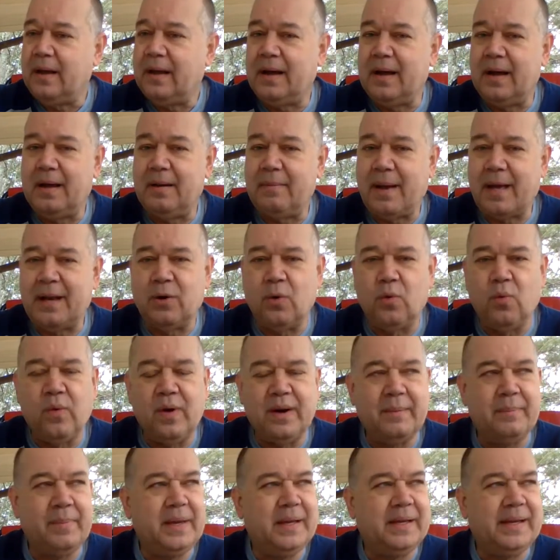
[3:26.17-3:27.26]
Um, I don't
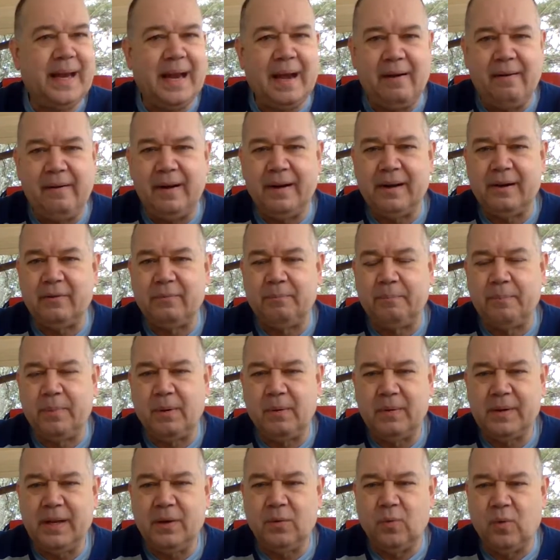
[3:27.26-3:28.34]
want to be carrying a
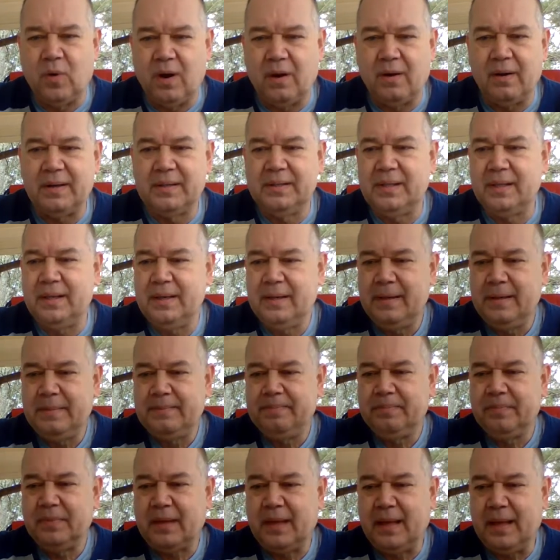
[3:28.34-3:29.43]
bulky wallet
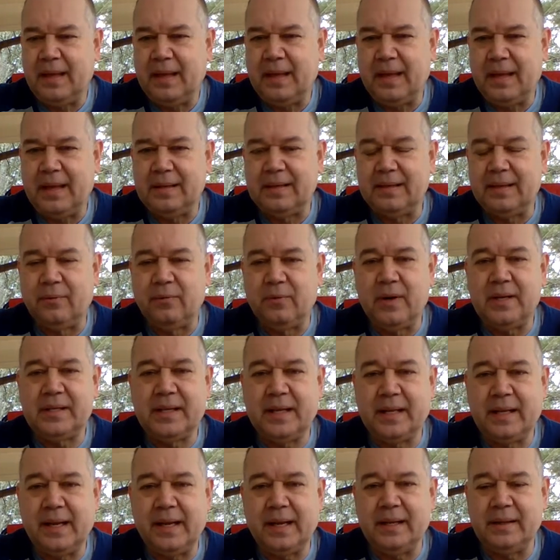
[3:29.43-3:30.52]
and uh,
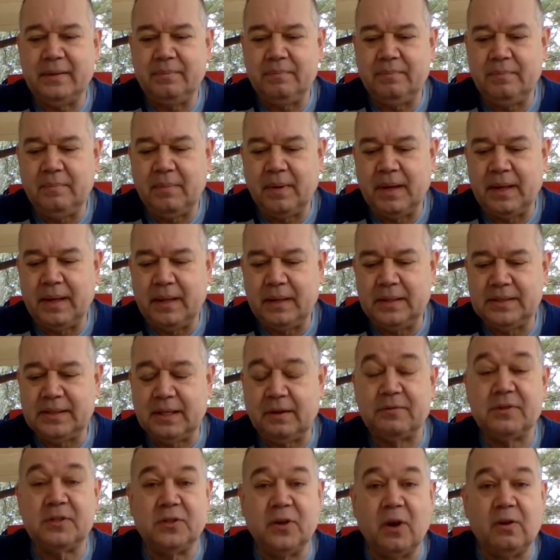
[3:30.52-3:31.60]
risk getting my
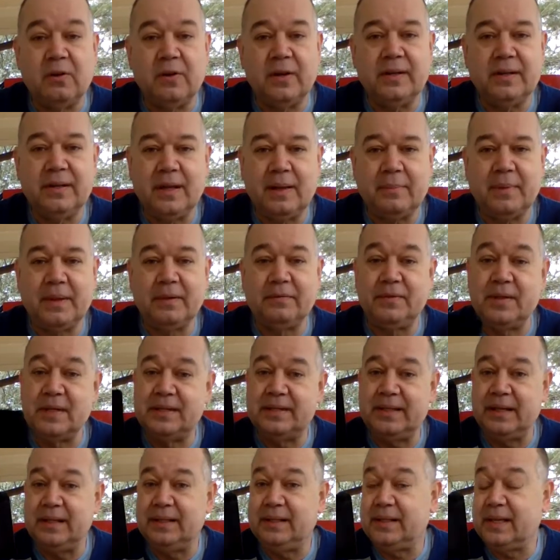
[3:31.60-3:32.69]
stuff stolen. I mean, if this
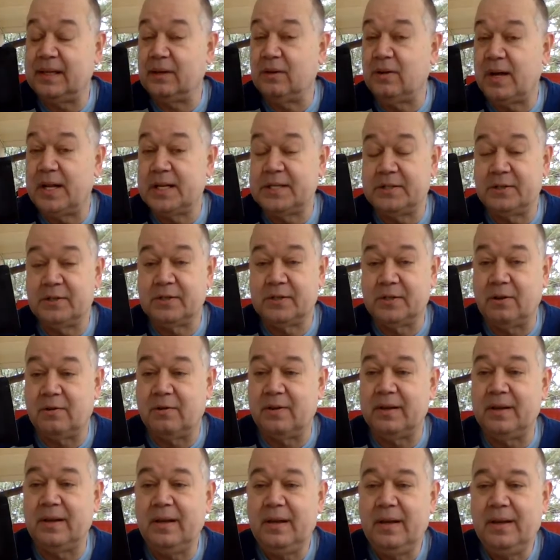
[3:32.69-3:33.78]
did get lost or
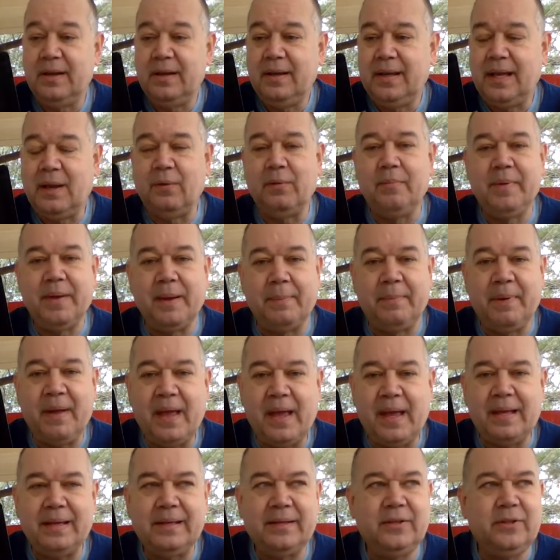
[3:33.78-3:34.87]
stolen, it would be a
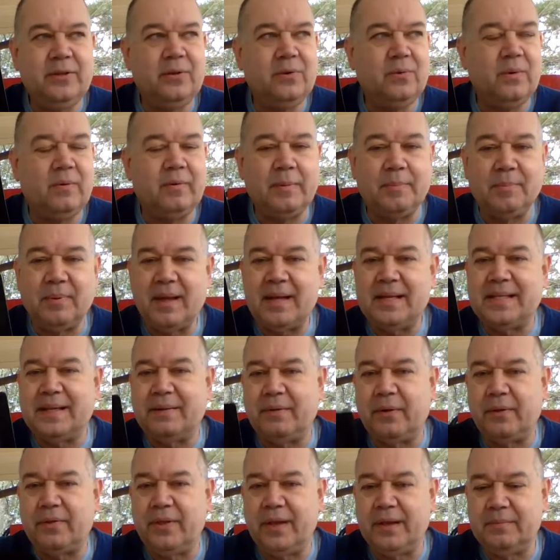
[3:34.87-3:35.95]
pain to uh, replace
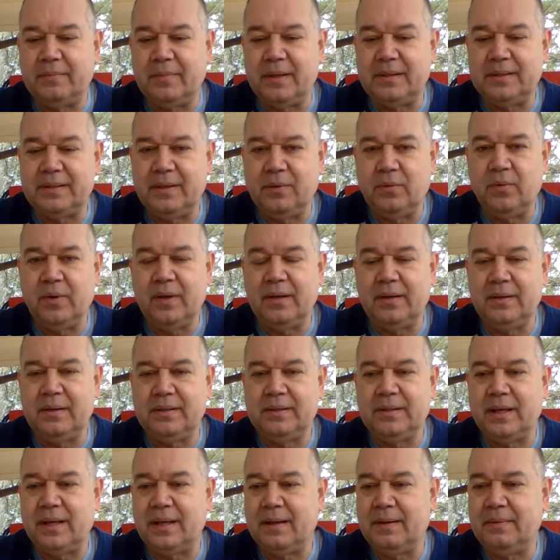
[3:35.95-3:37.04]
everything, but it
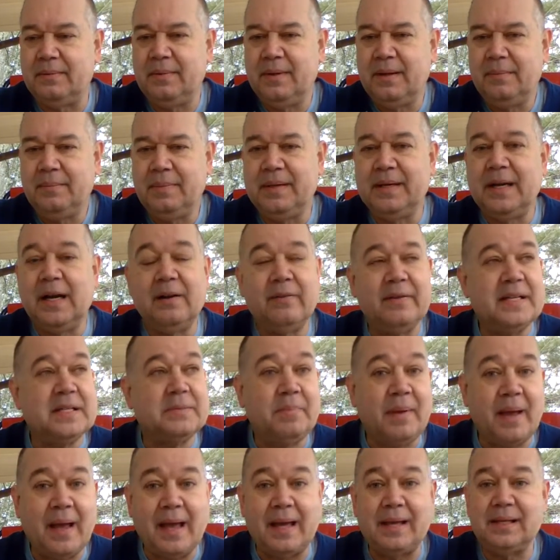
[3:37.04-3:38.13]
wouldn't. Uh, be nearly as
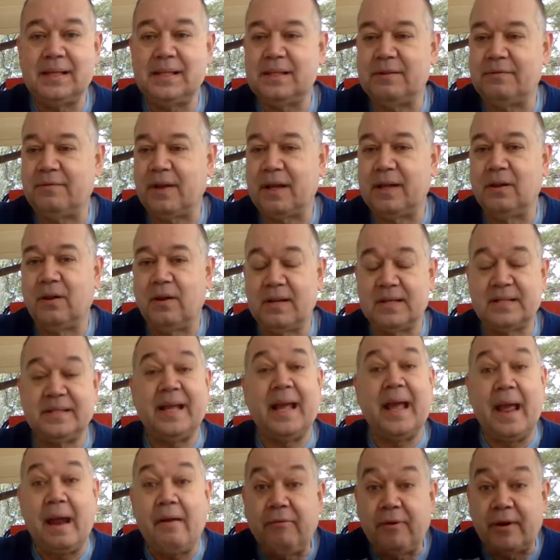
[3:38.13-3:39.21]
bad as if I lost
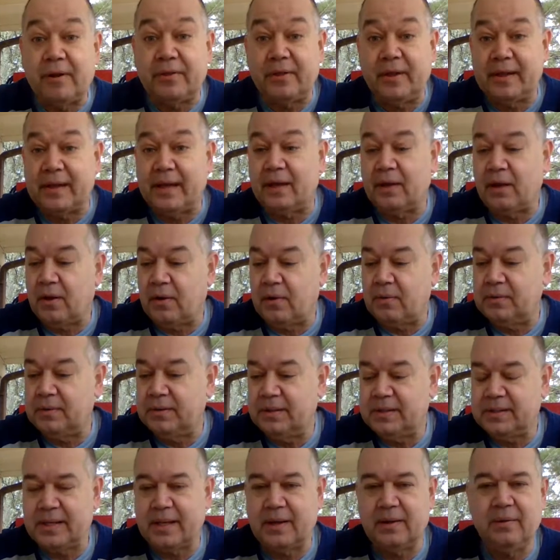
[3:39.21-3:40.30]
everything I owned.
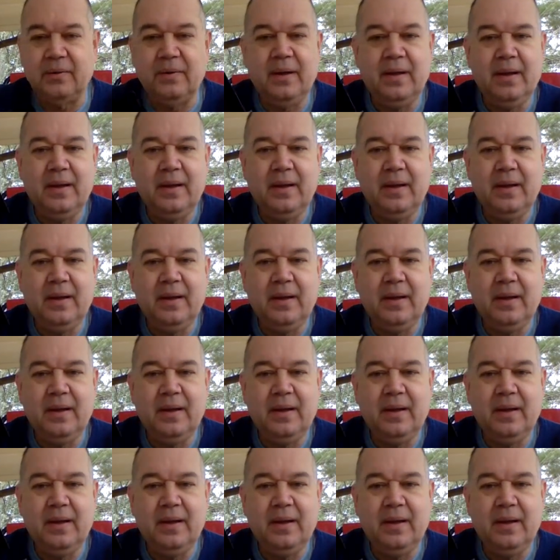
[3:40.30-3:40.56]
So